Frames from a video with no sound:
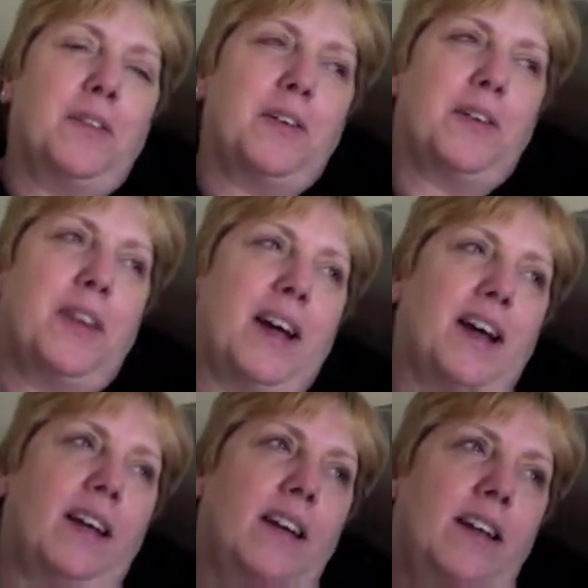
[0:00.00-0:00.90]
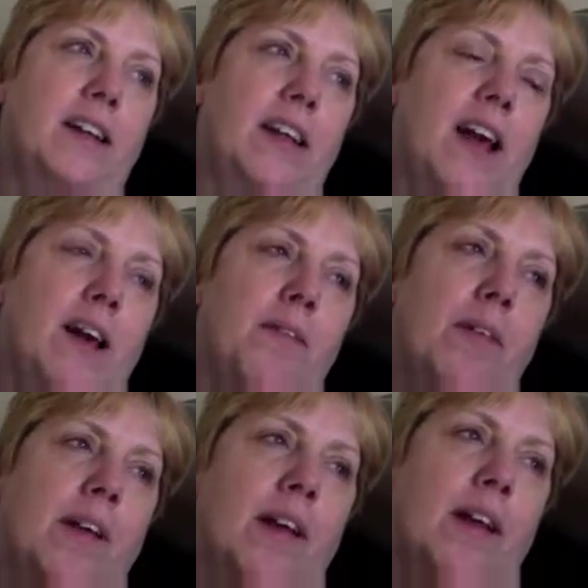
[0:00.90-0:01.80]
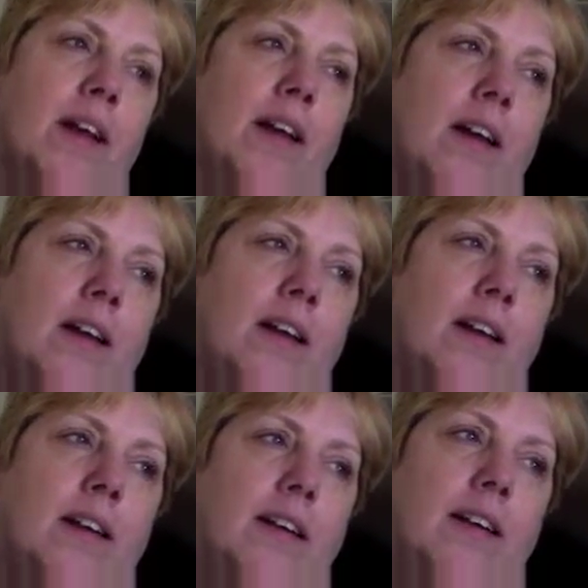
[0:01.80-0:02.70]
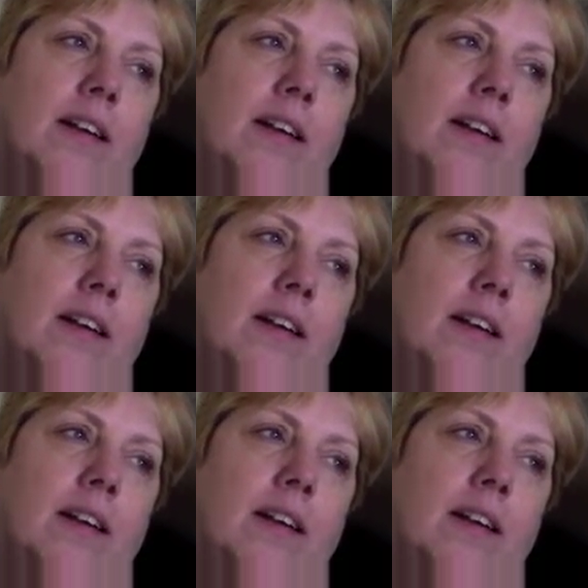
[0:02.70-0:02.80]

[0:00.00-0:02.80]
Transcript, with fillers: I'm so tired, I need a nap. Hope